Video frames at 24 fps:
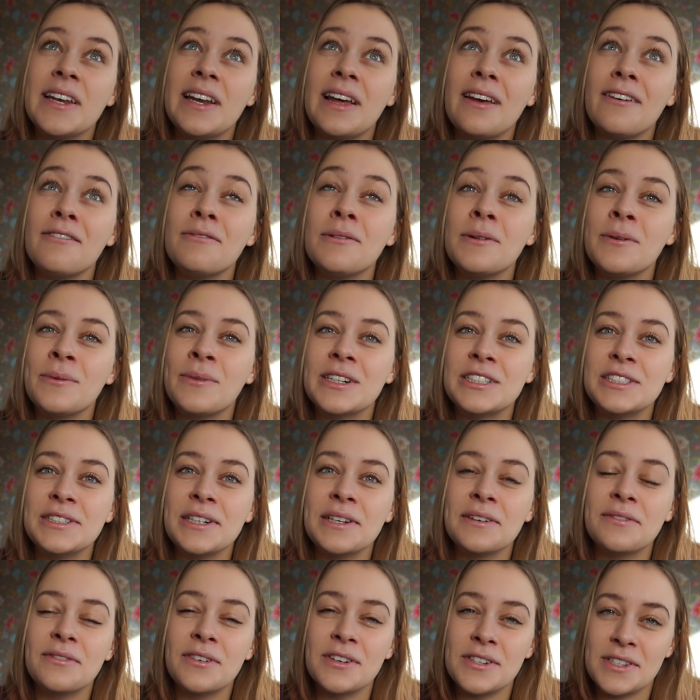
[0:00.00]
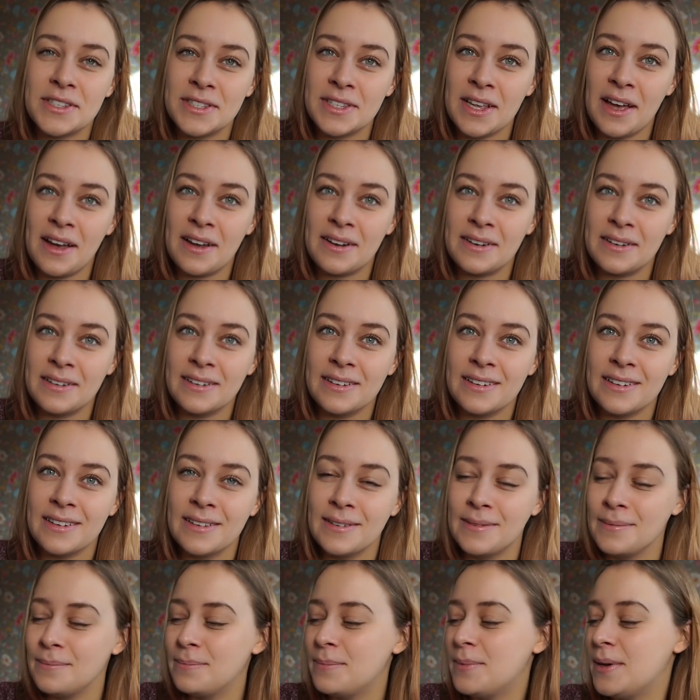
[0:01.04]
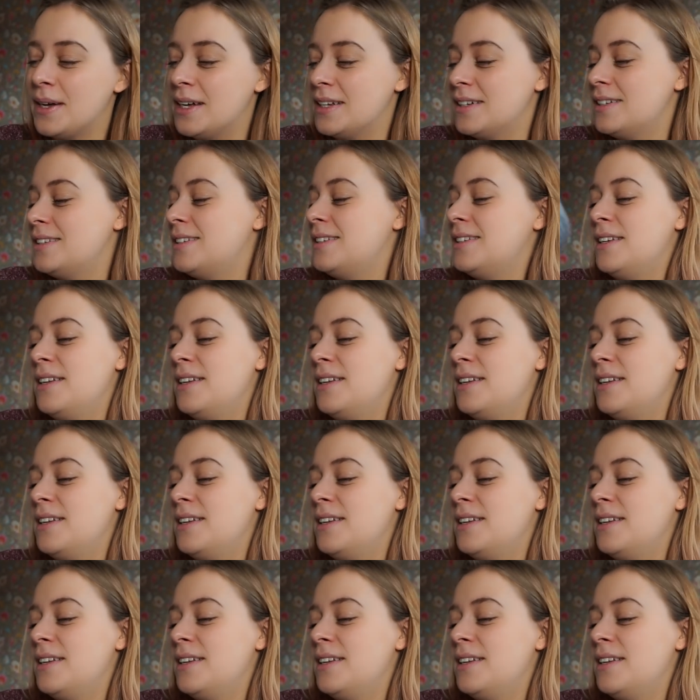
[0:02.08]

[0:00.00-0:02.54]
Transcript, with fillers: I've been wishing for sun, but